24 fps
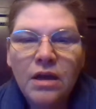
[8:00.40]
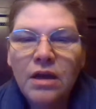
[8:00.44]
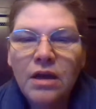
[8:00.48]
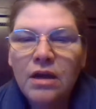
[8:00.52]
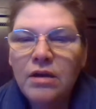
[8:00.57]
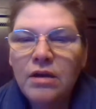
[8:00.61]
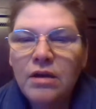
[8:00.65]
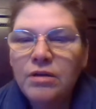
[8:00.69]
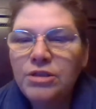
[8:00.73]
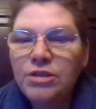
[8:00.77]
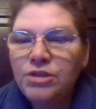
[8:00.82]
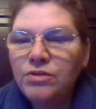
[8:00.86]

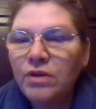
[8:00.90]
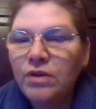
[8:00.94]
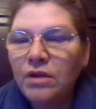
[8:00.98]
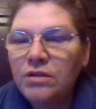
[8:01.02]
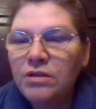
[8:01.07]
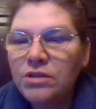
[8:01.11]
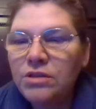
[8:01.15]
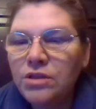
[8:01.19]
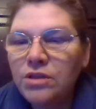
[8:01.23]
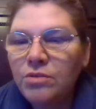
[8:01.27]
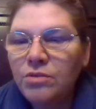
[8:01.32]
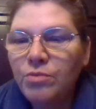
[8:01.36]
I was
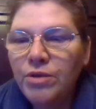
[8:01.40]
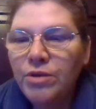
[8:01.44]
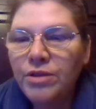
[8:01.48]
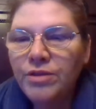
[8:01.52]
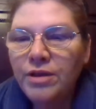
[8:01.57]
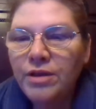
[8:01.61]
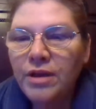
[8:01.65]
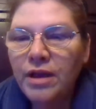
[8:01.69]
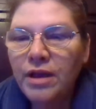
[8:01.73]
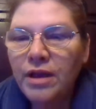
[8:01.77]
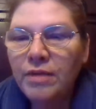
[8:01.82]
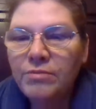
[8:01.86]
trusted with
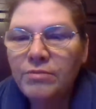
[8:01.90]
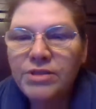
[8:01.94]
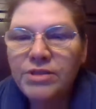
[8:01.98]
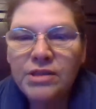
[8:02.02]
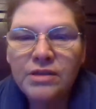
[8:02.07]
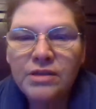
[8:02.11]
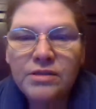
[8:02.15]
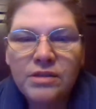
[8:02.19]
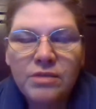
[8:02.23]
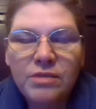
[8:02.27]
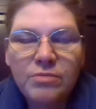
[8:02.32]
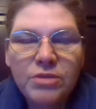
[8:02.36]
an
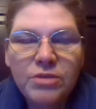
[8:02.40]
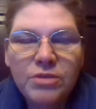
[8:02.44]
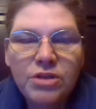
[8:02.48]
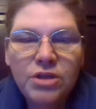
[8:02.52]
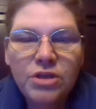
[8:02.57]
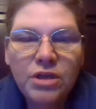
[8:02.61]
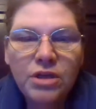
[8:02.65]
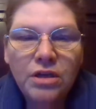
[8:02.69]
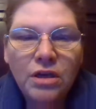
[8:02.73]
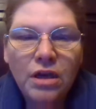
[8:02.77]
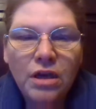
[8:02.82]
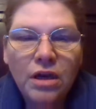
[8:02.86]
M60
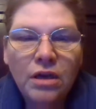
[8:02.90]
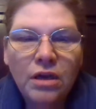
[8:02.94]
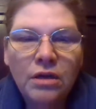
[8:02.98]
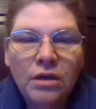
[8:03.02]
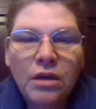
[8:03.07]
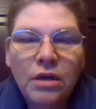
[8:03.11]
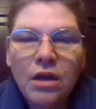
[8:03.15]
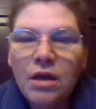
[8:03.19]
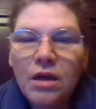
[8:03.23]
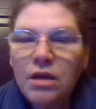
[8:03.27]
machine gun.